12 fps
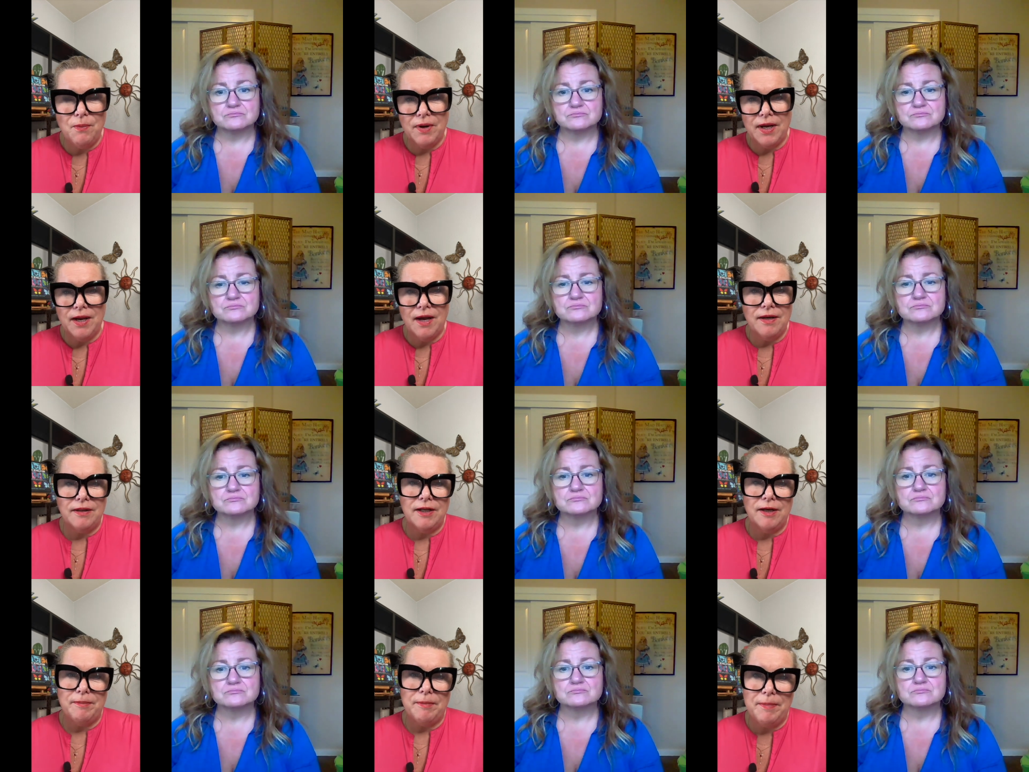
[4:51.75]
Speaker 1: But when I got a
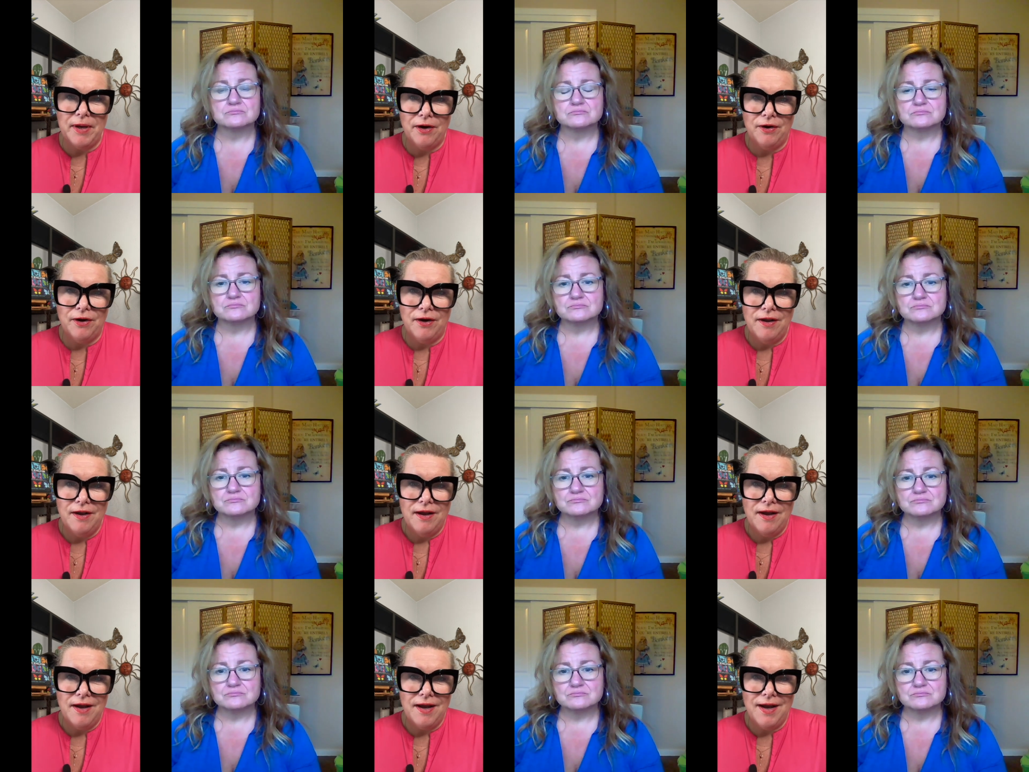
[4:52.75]
little bit bigger,
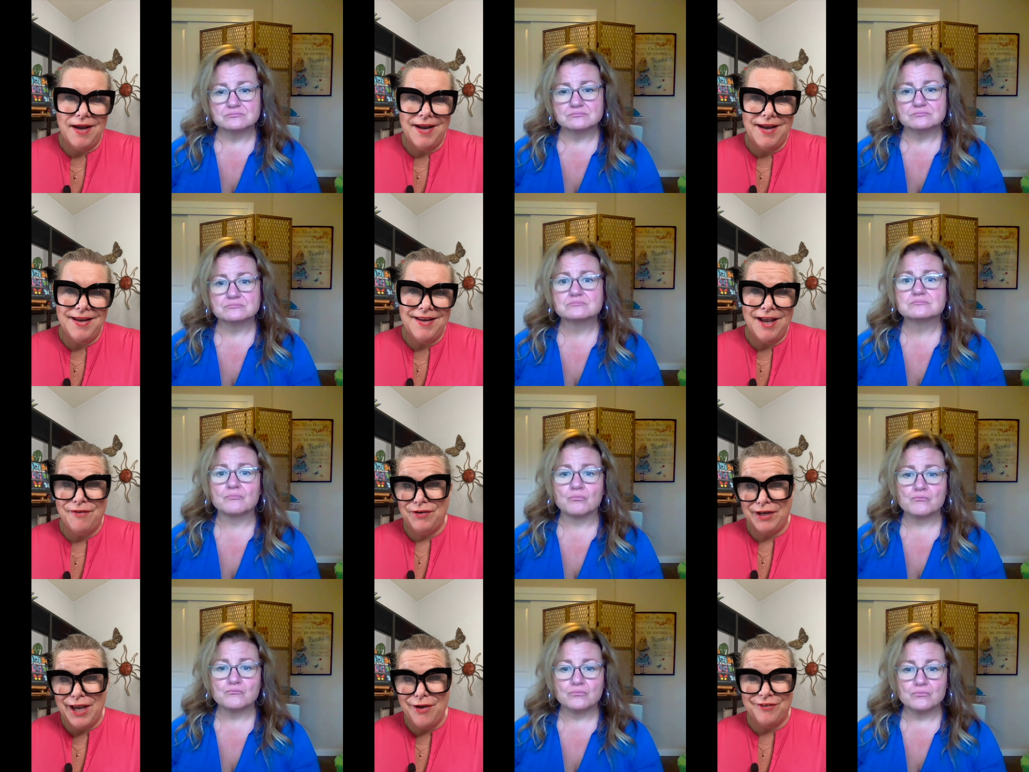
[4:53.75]
I have
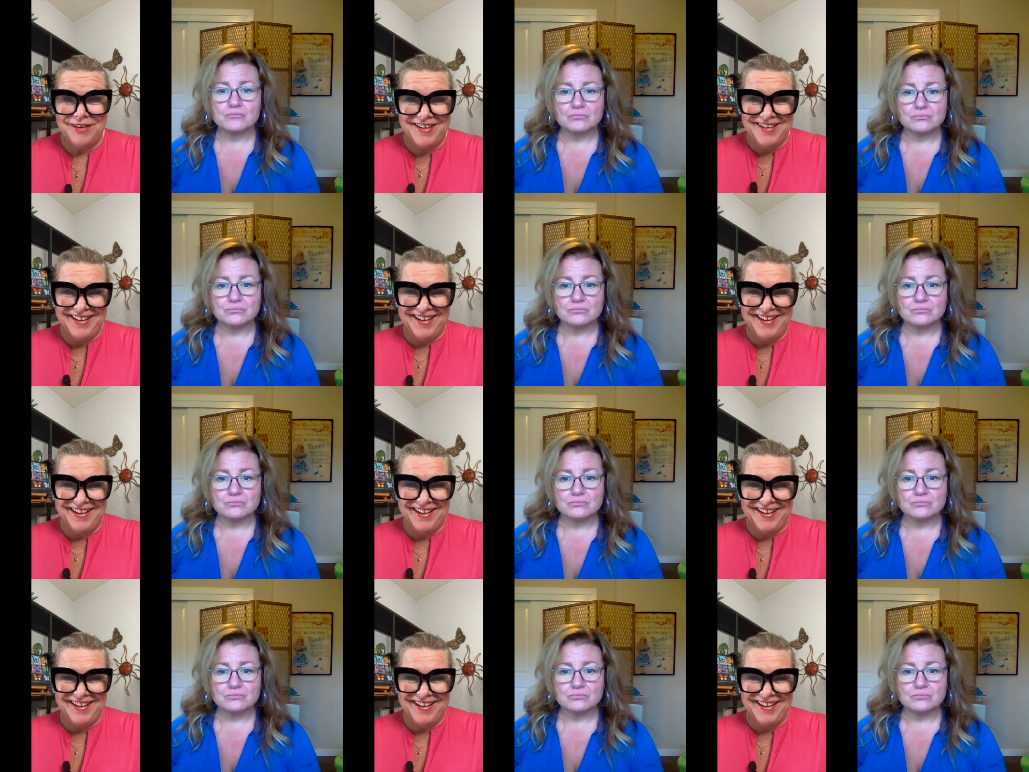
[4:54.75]
an accountant.